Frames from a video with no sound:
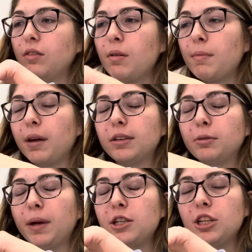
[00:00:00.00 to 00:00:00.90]
Remain with your
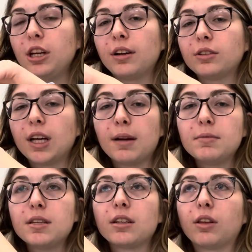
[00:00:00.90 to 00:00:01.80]
patient at all
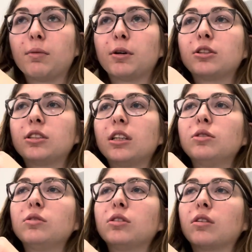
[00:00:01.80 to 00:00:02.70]
times until the emergency
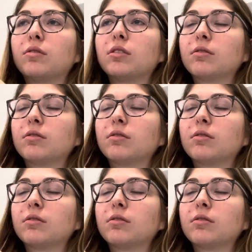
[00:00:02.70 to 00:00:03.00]
is resolved.